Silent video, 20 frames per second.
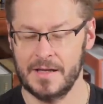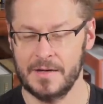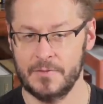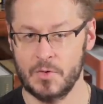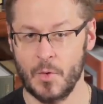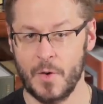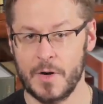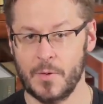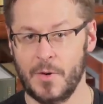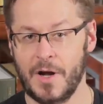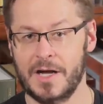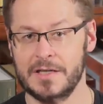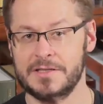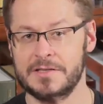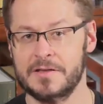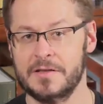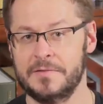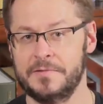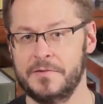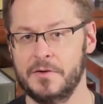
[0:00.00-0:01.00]
If you want to
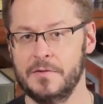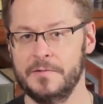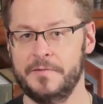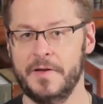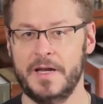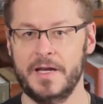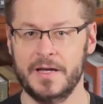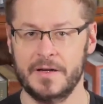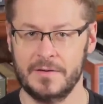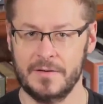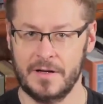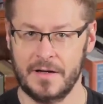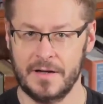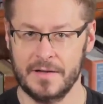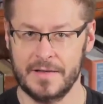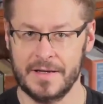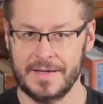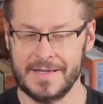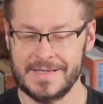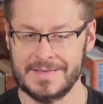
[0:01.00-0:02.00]
watch the full video
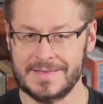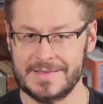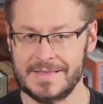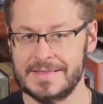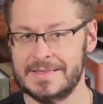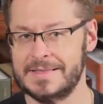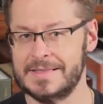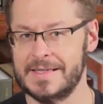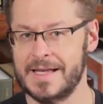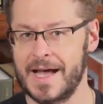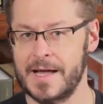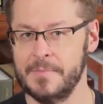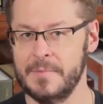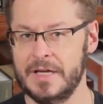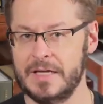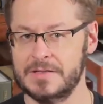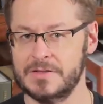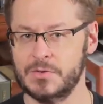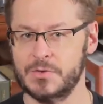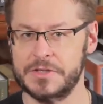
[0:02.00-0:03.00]
on the DCCI
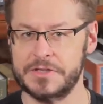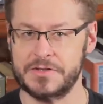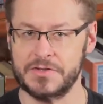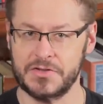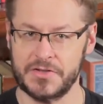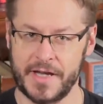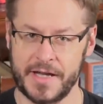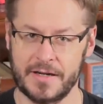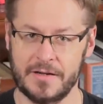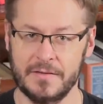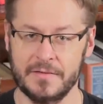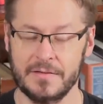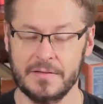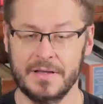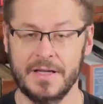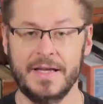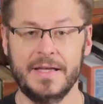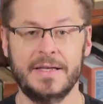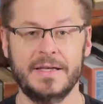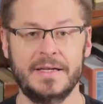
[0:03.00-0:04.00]
Ministries channel, the
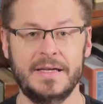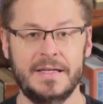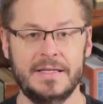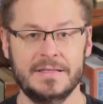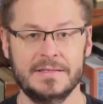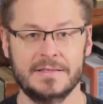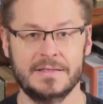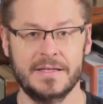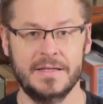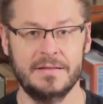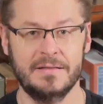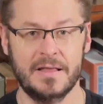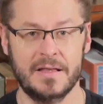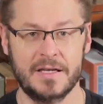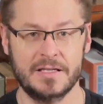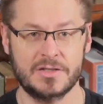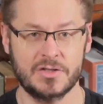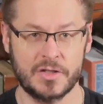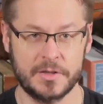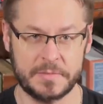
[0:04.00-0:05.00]
link is in the
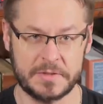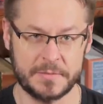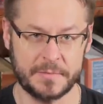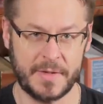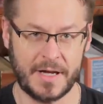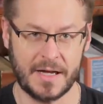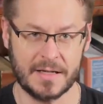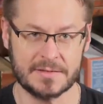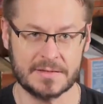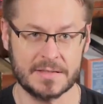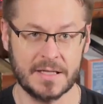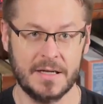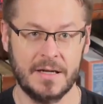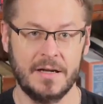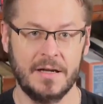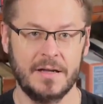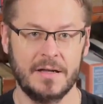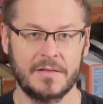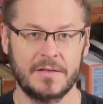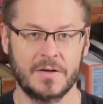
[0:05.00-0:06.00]
description box.
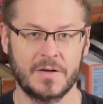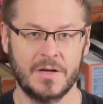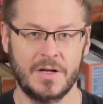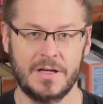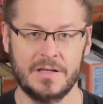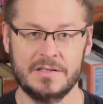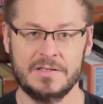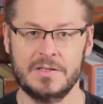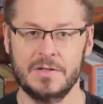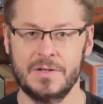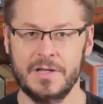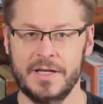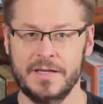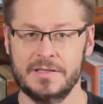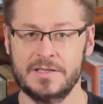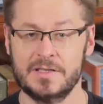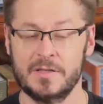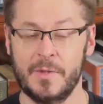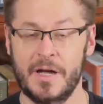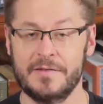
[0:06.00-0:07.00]
There are also
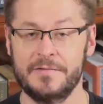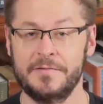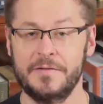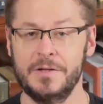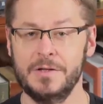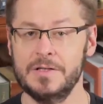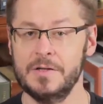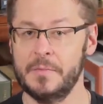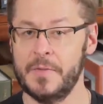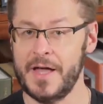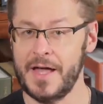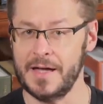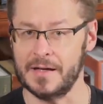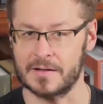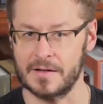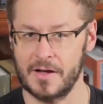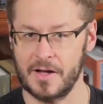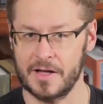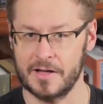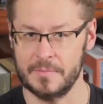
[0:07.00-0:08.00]
links to my full
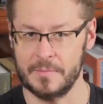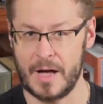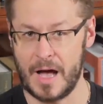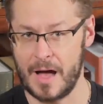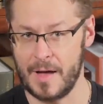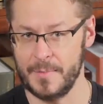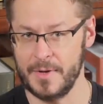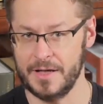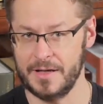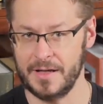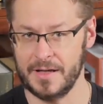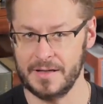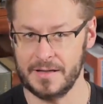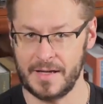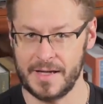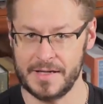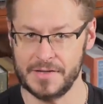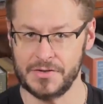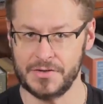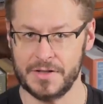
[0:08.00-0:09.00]
debate on Muhammad and
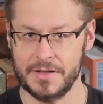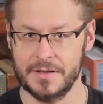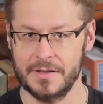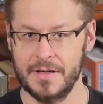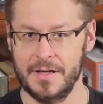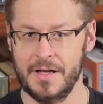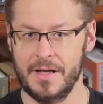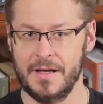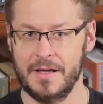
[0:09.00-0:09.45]
Aisha,